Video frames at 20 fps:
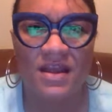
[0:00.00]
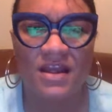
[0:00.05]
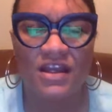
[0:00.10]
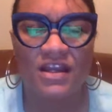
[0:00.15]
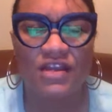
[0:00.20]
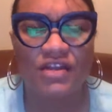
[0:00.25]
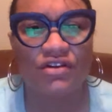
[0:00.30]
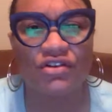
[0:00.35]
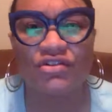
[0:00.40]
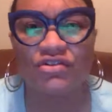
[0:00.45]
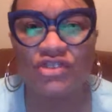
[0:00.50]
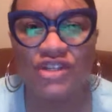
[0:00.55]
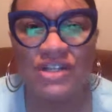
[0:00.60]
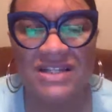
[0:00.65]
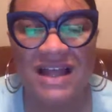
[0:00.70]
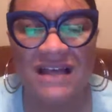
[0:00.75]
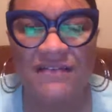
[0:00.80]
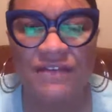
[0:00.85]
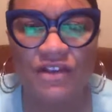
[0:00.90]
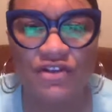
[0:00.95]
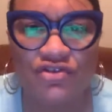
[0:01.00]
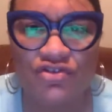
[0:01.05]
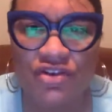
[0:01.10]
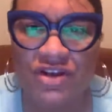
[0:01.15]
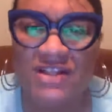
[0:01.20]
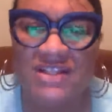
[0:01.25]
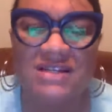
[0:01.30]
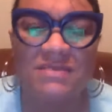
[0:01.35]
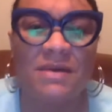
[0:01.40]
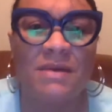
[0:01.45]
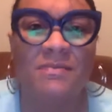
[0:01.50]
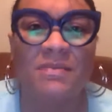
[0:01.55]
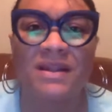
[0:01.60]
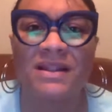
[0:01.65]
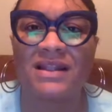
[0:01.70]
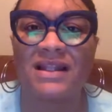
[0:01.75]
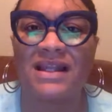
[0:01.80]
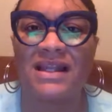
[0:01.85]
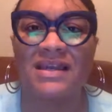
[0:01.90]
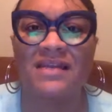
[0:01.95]
You just have to trust him and
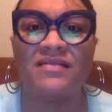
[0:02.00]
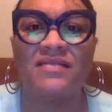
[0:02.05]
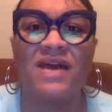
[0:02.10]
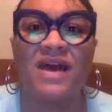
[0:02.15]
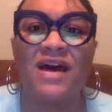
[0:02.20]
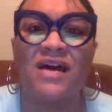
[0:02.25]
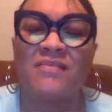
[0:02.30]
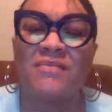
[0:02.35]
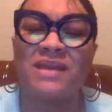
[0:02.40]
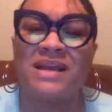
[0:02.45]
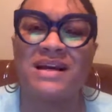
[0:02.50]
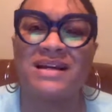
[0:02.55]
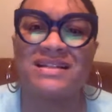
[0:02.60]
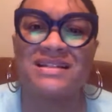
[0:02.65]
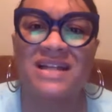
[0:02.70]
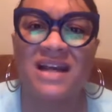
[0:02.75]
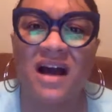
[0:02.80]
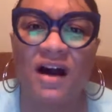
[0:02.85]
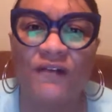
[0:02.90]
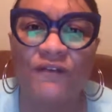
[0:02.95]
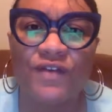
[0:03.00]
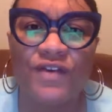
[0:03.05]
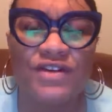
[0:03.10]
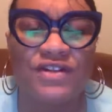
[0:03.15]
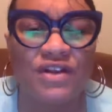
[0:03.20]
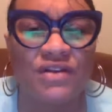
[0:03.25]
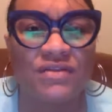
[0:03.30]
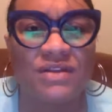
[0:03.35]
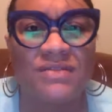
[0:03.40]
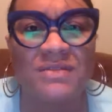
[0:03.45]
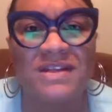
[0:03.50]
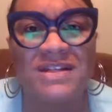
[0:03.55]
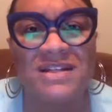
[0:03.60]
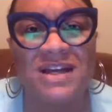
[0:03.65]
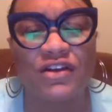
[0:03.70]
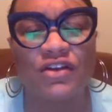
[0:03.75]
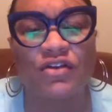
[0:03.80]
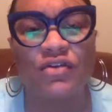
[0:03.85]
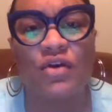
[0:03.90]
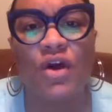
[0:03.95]
believe, because comfort zone, let me
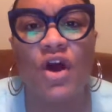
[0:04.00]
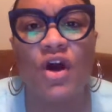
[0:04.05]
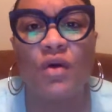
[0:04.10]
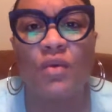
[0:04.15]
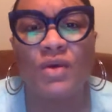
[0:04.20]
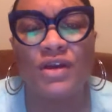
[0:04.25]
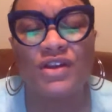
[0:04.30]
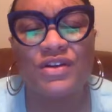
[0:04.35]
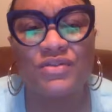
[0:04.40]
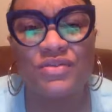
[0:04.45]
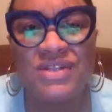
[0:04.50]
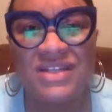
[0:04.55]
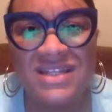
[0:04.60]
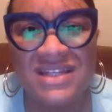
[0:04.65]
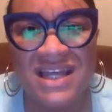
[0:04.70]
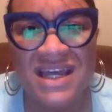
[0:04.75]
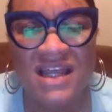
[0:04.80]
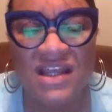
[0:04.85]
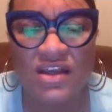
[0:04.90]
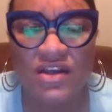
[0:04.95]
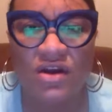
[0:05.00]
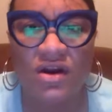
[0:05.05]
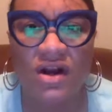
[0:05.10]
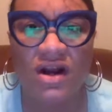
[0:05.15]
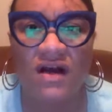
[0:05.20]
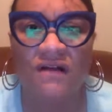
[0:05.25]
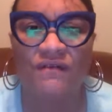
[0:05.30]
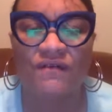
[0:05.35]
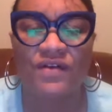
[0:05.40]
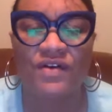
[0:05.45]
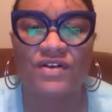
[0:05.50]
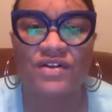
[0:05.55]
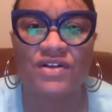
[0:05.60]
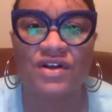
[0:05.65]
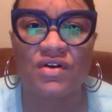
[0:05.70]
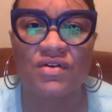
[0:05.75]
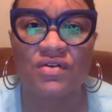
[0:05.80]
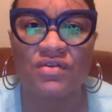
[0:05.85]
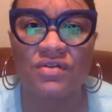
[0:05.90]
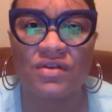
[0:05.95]
tell you, when you sit in your comfort
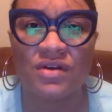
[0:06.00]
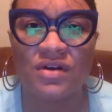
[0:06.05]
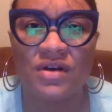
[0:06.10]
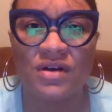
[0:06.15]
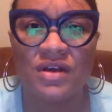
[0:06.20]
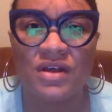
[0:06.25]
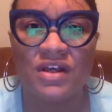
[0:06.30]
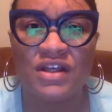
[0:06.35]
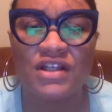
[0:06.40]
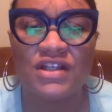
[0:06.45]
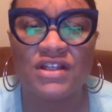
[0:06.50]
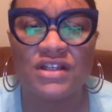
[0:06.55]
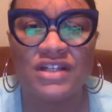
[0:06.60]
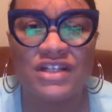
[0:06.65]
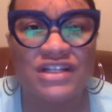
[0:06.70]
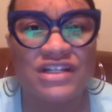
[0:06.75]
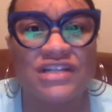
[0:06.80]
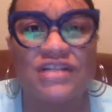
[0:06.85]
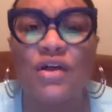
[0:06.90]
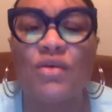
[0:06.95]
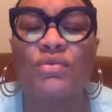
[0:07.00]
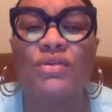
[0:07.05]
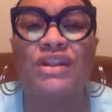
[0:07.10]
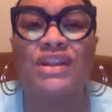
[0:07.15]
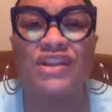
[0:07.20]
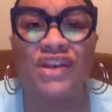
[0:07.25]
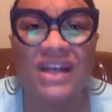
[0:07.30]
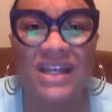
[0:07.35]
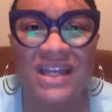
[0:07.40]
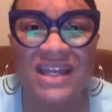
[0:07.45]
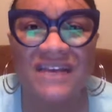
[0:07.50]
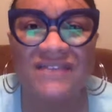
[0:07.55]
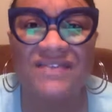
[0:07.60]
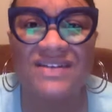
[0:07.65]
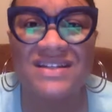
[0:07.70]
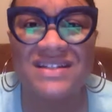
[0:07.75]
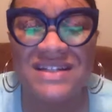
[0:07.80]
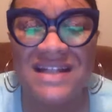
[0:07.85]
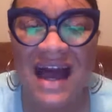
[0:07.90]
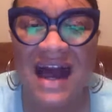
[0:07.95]
zone, slowly your
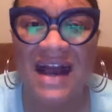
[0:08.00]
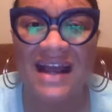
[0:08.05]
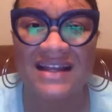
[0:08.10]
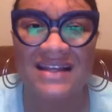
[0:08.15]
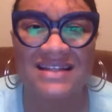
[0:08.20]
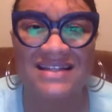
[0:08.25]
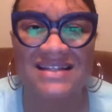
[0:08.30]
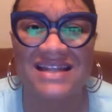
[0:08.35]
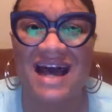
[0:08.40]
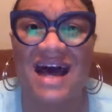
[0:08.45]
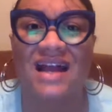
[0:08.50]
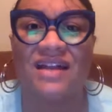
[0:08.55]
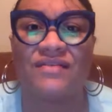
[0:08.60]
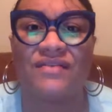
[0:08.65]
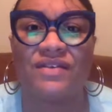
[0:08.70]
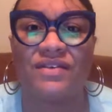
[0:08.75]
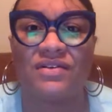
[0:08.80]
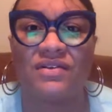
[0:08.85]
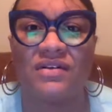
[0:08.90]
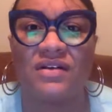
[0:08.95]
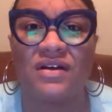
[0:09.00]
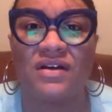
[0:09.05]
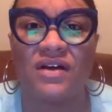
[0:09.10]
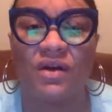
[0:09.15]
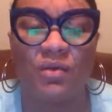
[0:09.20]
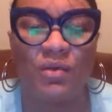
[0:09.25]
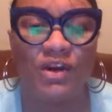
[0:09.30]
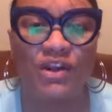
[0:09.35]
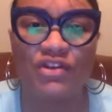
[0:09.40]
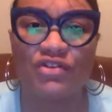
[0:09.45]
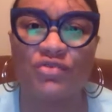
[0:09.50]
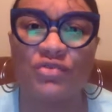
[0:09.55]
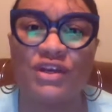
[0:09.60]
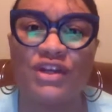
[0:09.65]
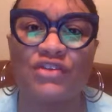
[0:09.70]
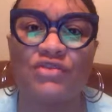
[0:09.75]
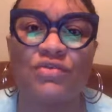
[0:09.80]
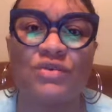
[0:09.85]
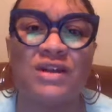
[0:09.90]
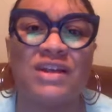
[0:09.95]
gift is dying inside of you. When
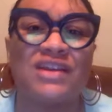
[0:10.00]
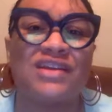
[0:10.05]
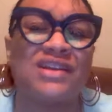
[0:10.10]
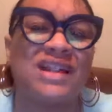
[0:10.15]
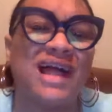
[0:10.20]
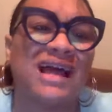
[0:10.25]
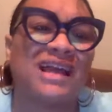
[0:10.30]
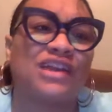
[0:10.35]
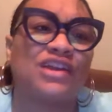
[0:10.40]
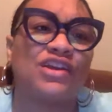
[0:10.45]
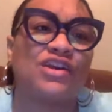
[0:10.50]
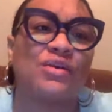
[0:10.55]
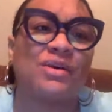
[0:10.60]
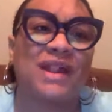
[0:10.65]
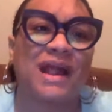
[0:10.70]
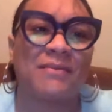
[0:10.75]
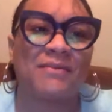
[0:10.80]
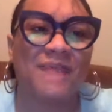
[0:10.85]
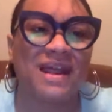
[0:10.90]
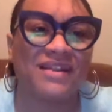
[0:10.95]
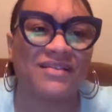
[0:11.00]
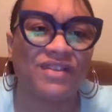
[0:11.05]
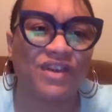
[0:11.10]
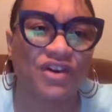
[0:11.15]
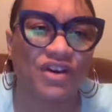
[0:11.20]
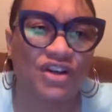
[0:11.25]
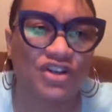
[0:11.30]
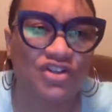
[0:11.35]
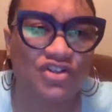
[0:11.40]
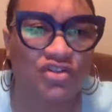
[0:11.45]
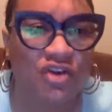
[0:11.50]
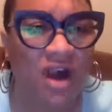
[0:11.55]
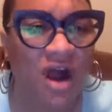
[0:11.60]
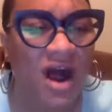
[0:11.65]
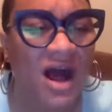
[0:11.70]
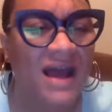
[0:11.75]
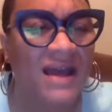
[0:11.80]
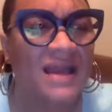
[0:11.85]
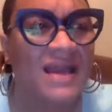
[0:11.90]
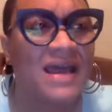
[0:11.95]
you're like, you know what, I'm not even going to
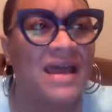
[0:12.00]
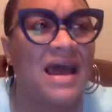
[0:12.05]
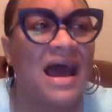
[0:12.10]
try.